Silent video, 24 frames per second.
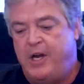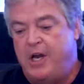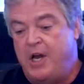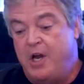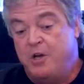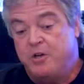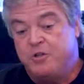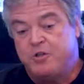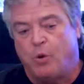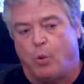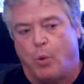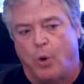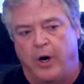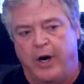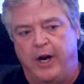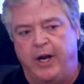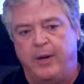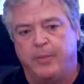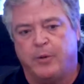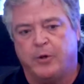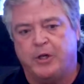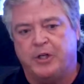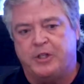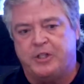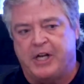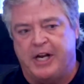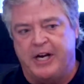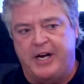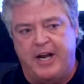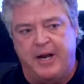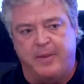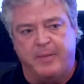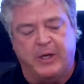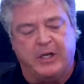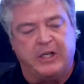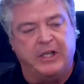So we're able to
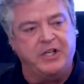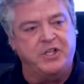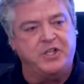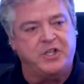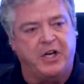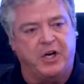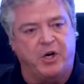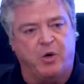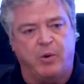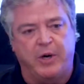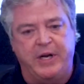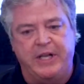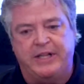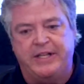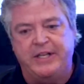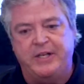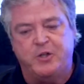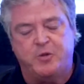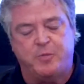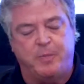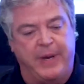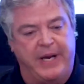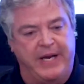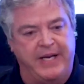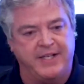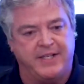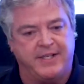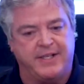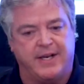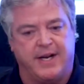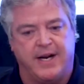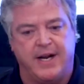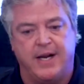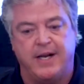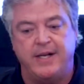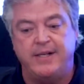dynamically generate these
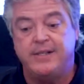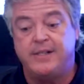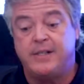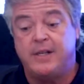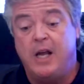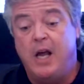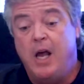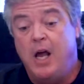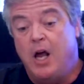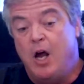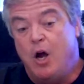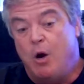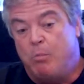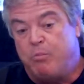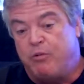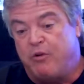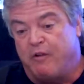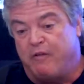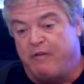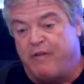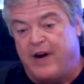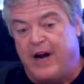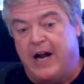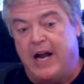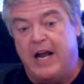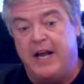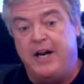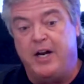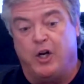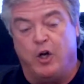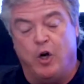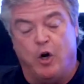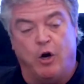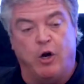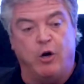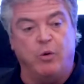baselines, provide,
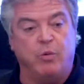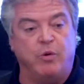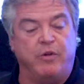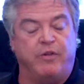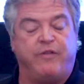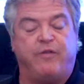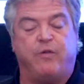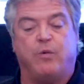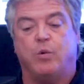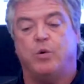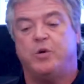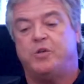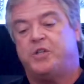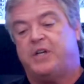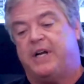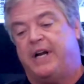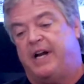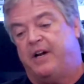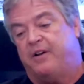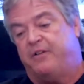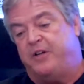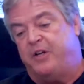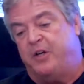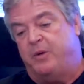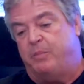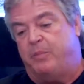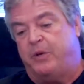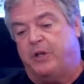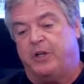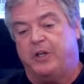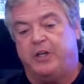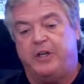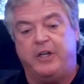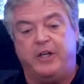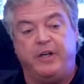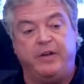along with Forescout, the
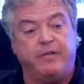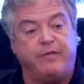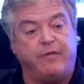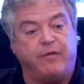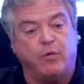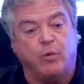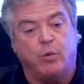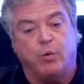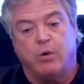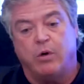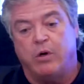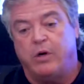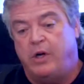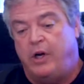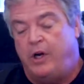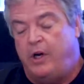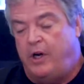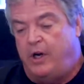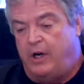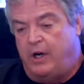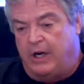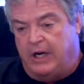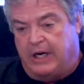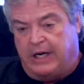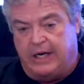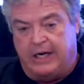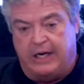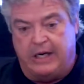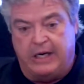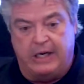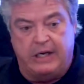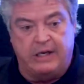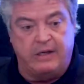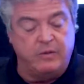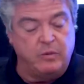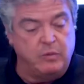ability for
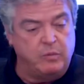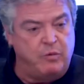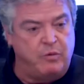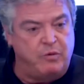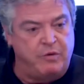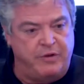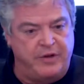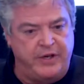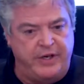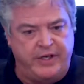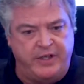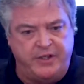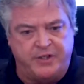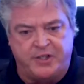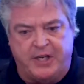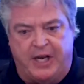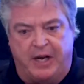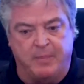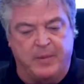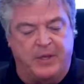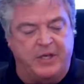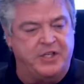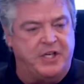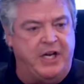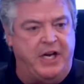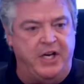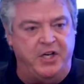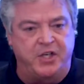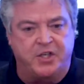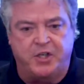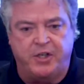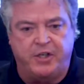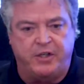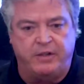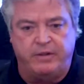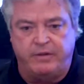the
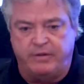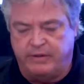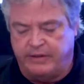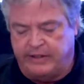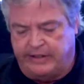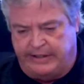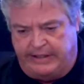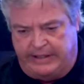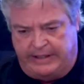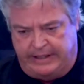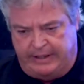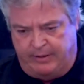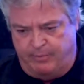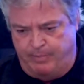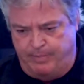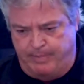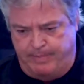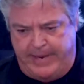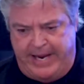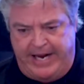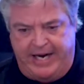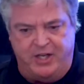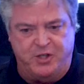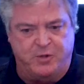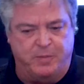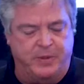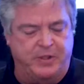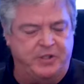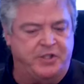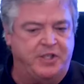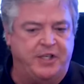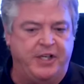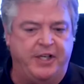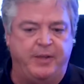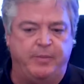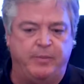segmentation management
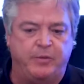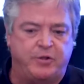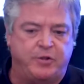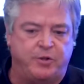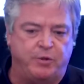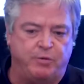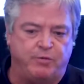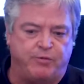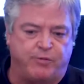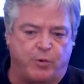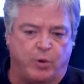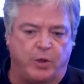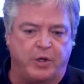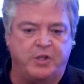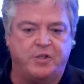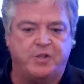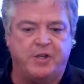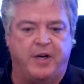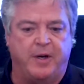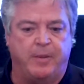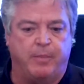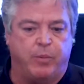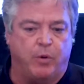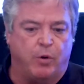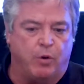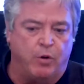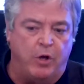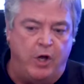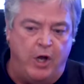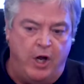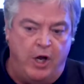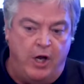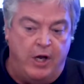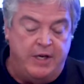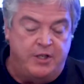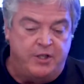team to, for example,
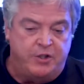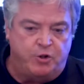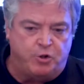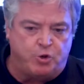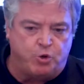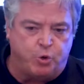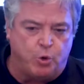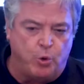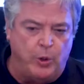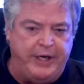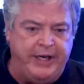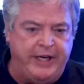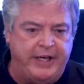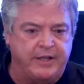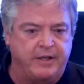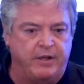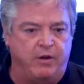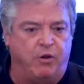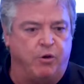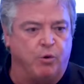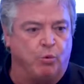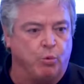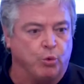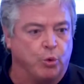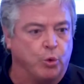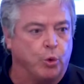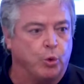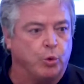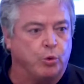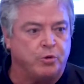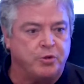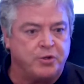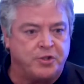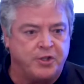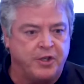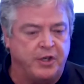tweak the
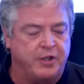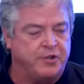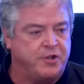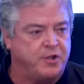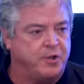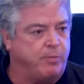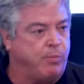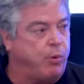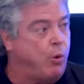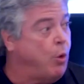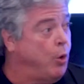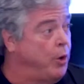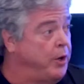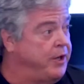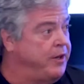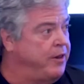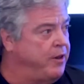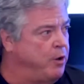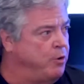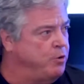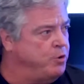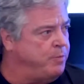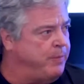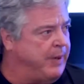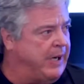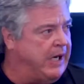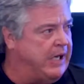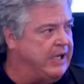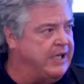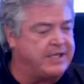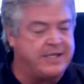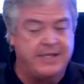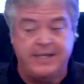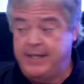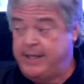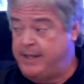rules supporting those
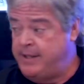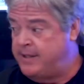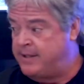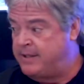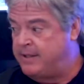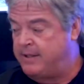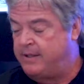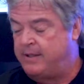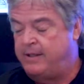policies